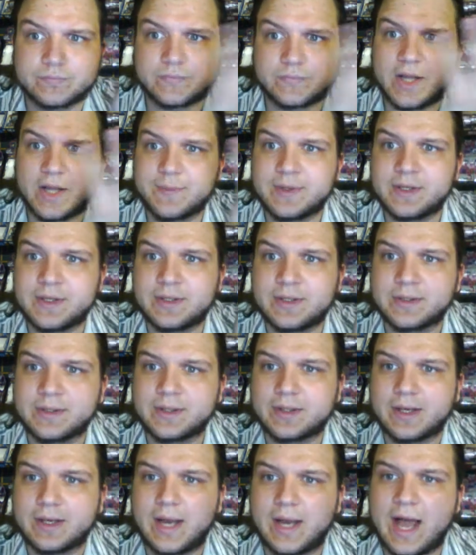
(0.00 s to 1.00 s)
I
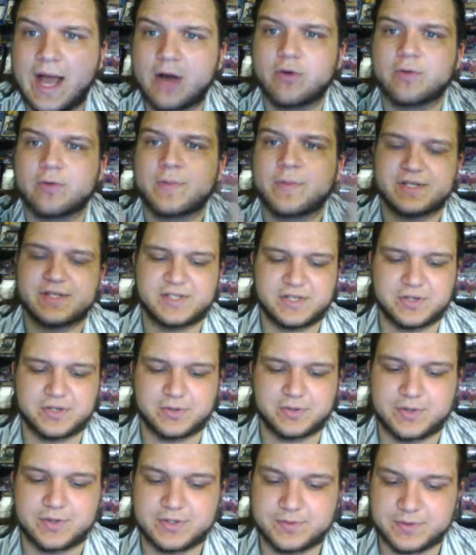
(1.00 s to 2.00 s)
mean, how are my
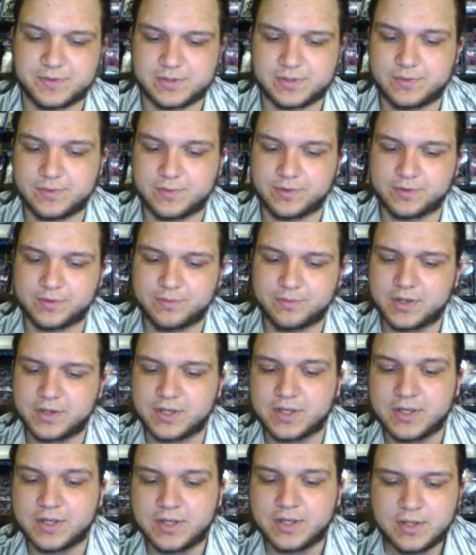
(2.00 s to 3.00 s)
secret rares supposed to be worth
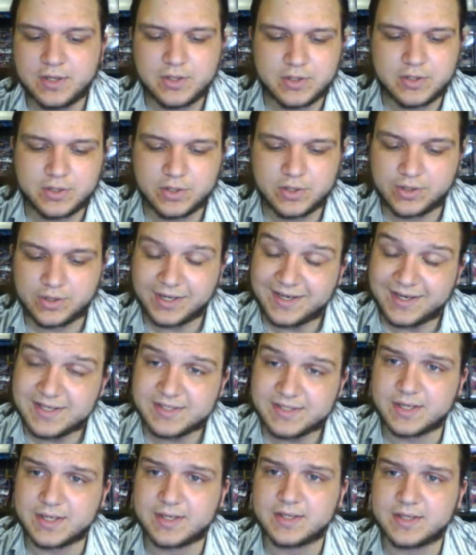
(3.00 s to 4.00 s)
money? You know, like I
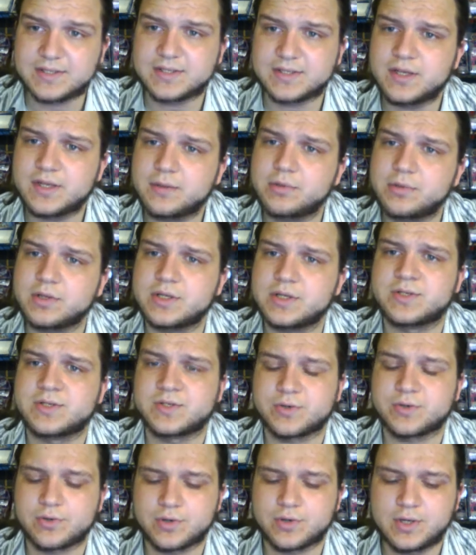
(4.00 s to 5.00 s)
said, it's a double-edged
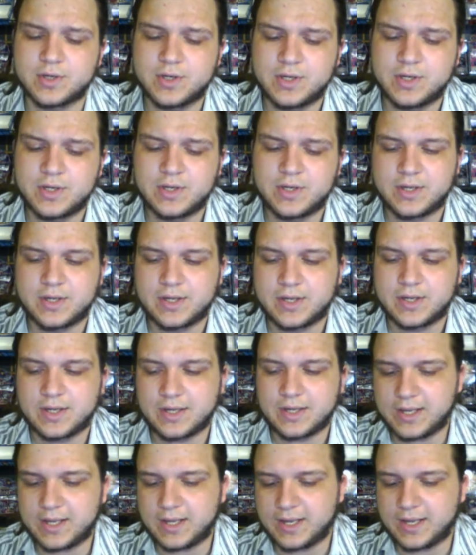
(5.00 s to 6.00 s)
sword.
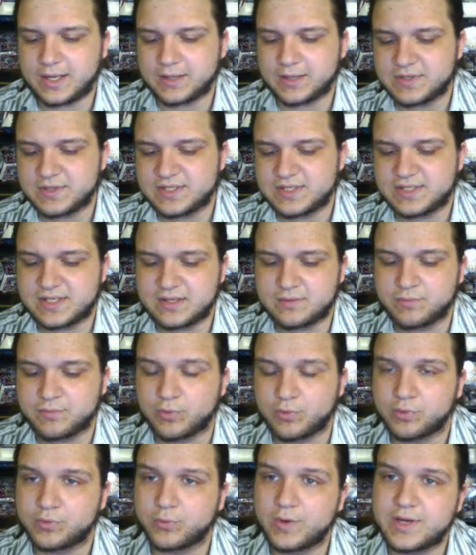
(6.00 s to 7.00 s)
It can be seen
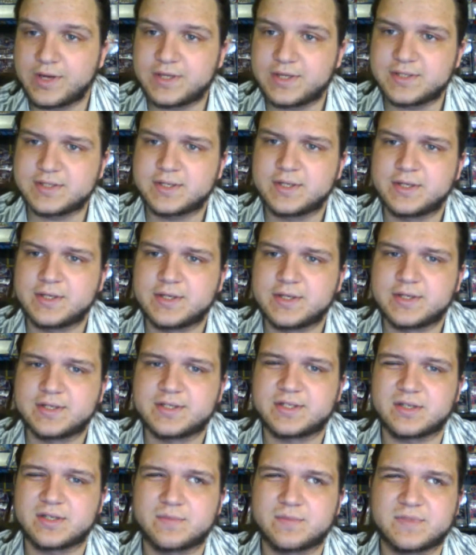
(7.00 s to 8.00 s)
both ways.
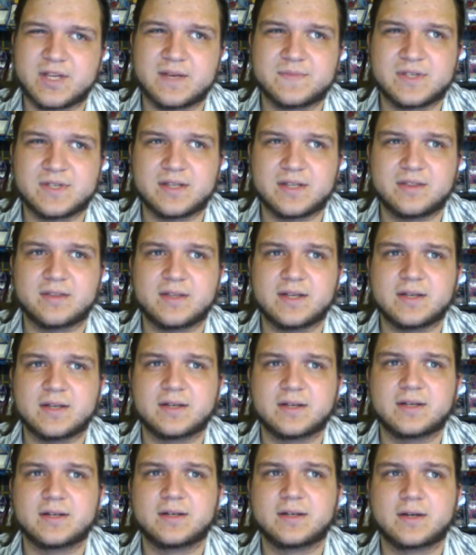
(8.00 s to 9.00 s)
Sometimes I
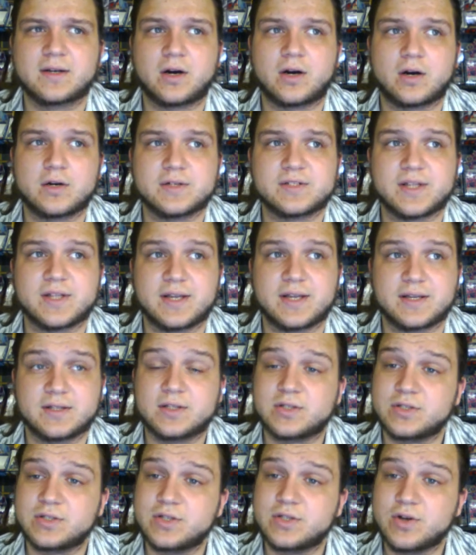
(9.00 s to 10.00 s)
think cards like,
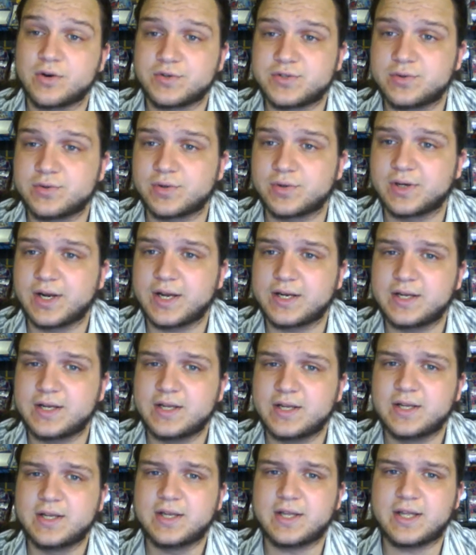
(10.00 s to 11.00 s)
you know, Tour Guide,
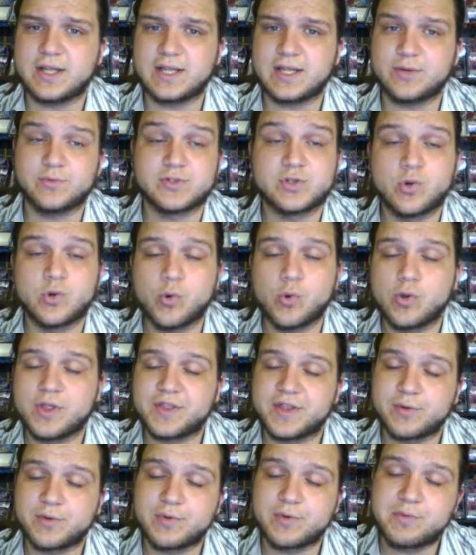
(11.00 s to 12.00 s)
it was cool
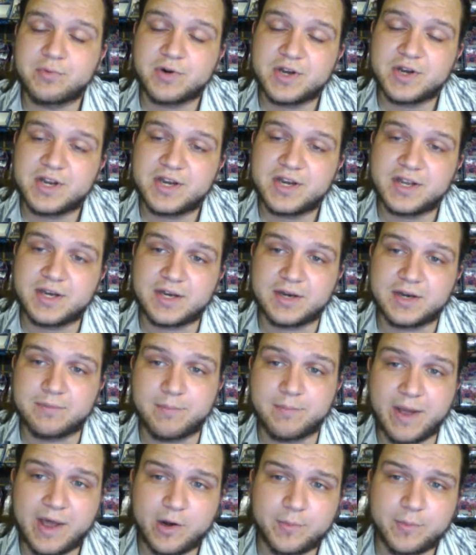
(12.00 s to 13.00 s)
that they reprinted it in
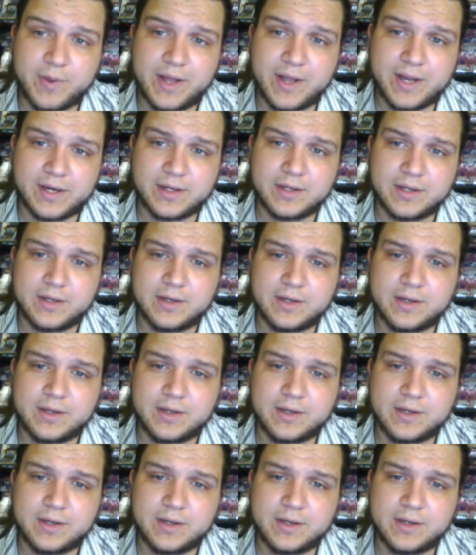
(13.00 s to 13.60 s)
Battle Pack,